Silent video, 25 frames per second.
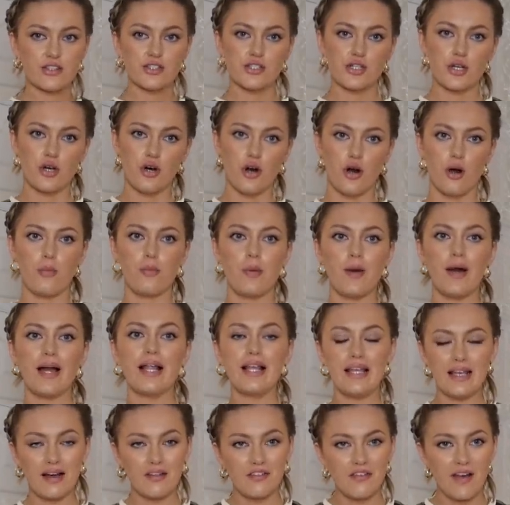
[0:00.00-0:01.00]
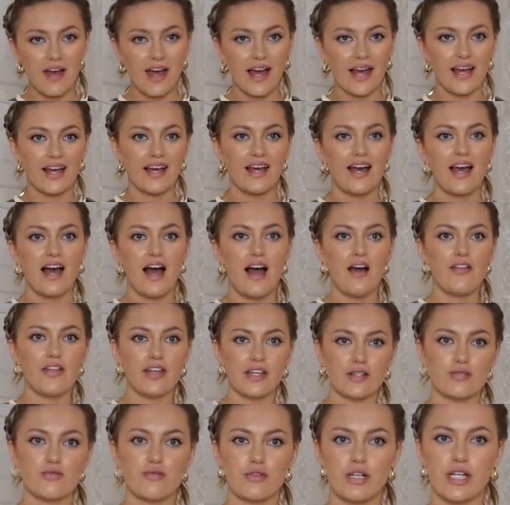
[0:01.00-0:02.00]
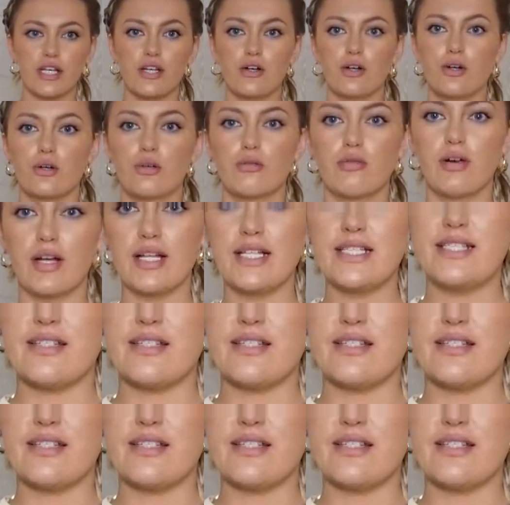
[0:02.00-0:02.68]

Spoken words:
the top. I love it. I think it's really cool, really